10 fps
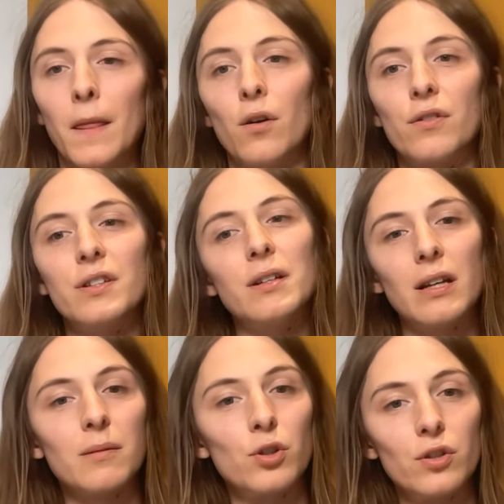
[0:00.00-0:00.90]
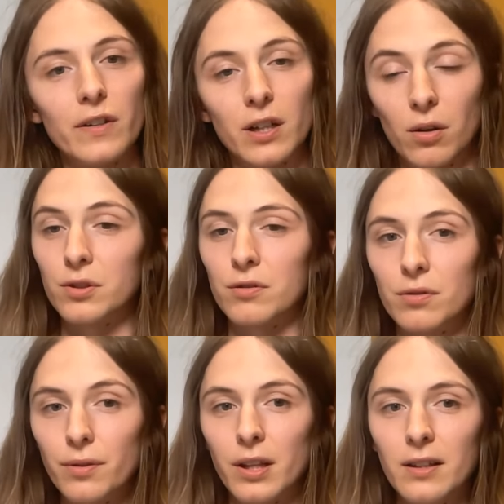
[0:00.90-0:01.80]
Or is it like more of a cultural
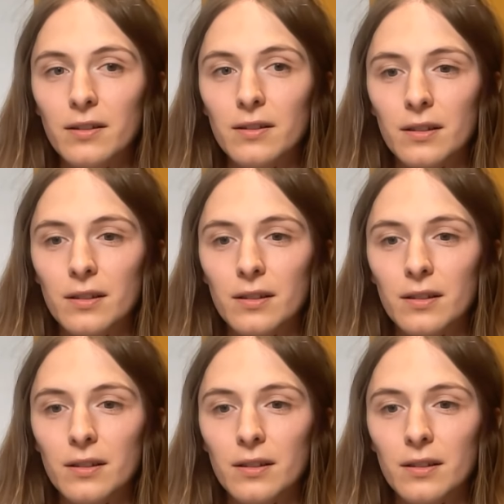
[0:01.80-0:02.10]
thing?